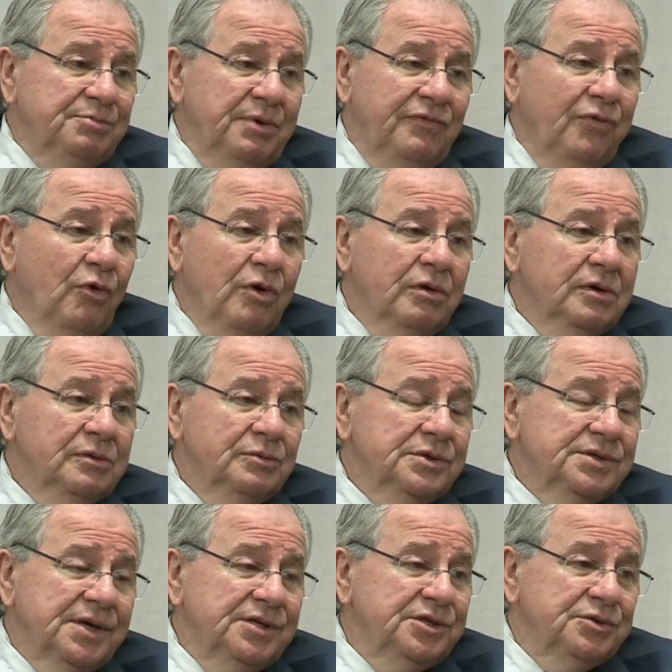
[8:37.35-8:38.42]
before
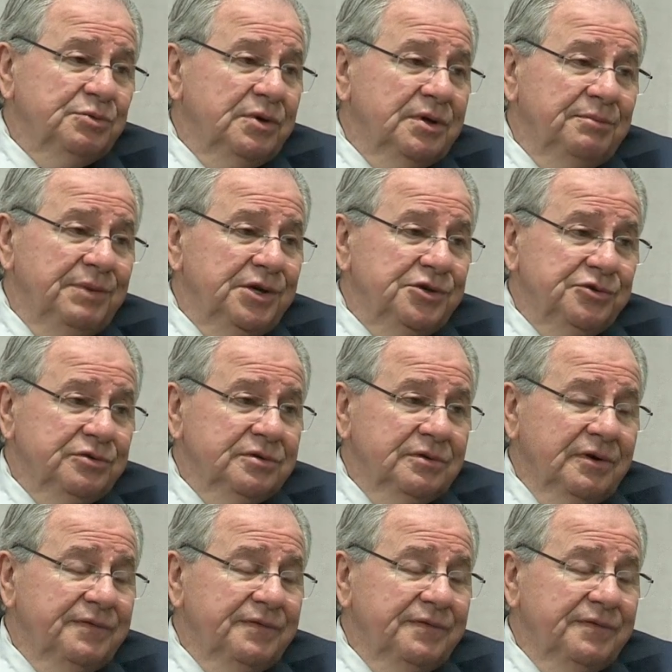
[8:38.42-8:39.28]
was I just want to make sure,